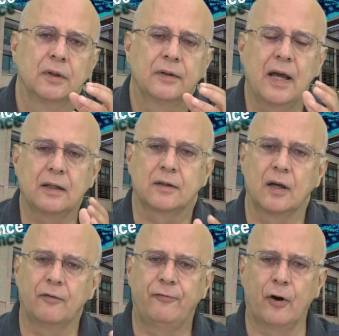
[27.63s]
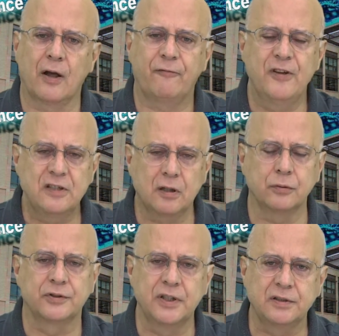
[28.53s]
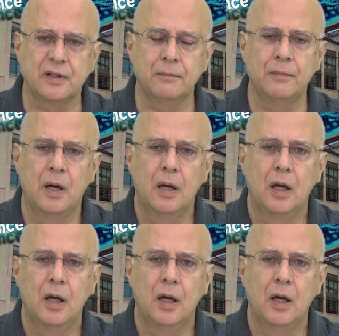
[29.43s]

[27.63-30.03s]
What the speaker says: that for a physical system,